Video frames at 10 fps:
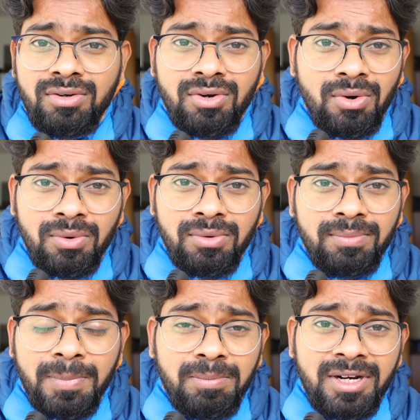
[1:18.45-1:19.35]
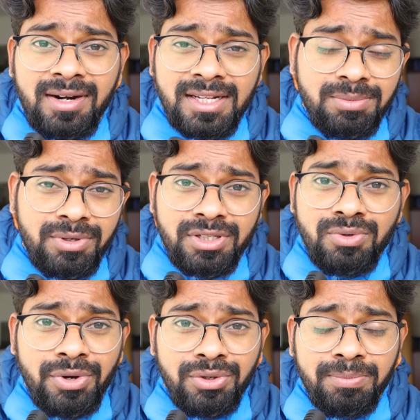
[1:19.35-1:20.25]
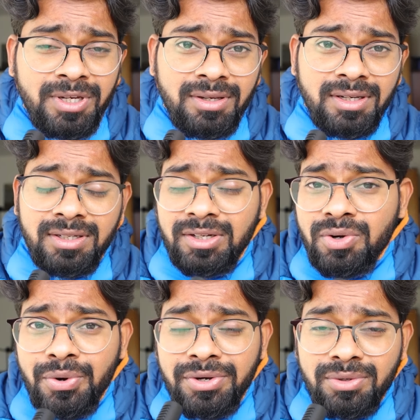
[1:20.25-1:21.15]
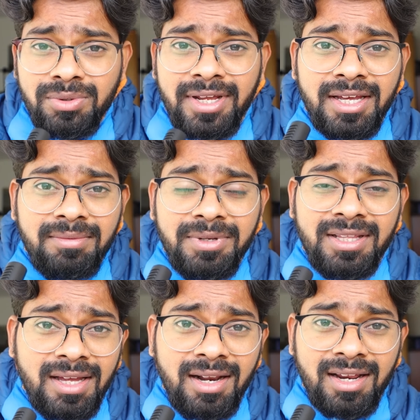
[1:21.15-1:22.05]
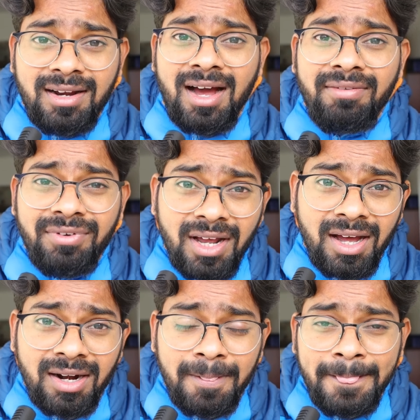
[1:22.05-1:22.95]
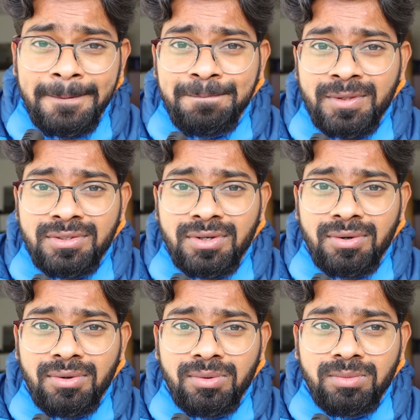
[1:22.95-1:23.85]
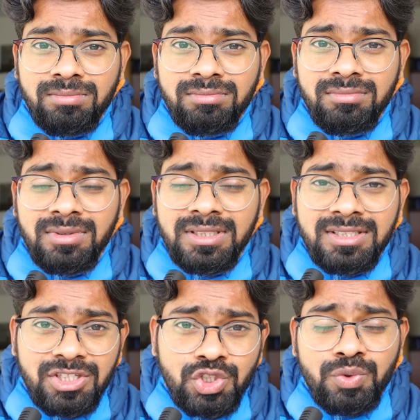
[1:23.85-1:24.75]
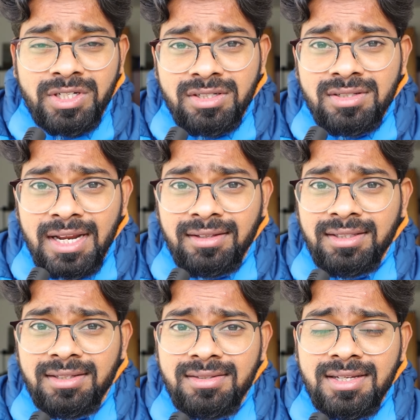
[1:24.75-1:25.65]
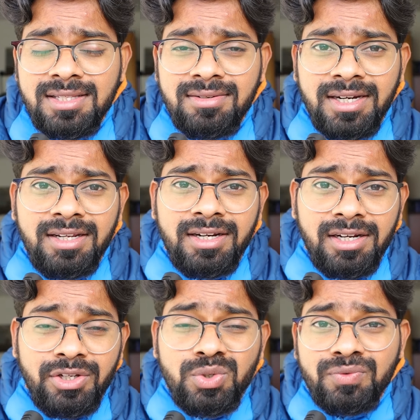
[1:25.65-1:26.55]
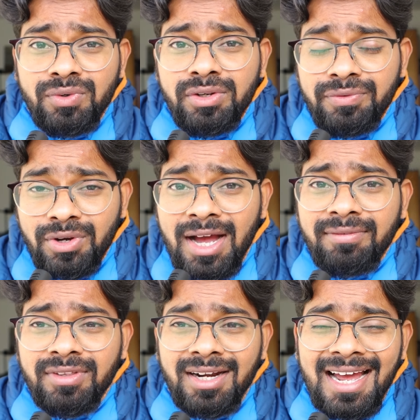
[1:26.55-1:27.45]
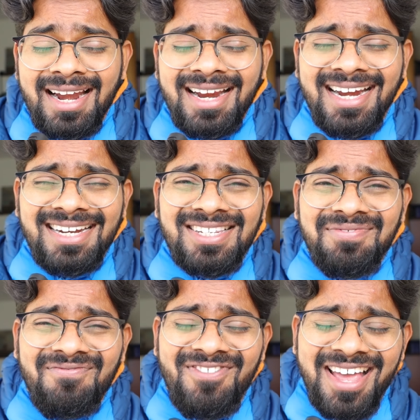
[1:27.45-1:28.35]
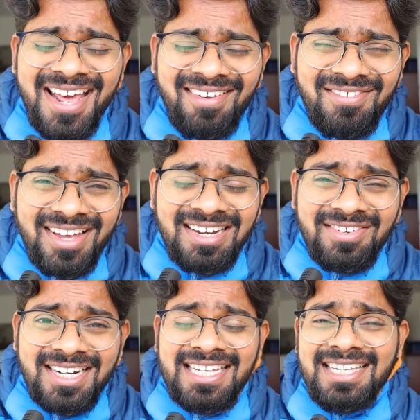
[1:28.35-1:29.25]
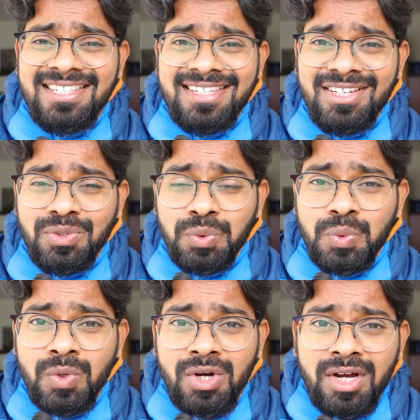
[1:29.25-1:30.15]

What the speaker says: no public transport is going to take me there in half an hour. So situations like this, it's really useful if you have that, and it's very easy to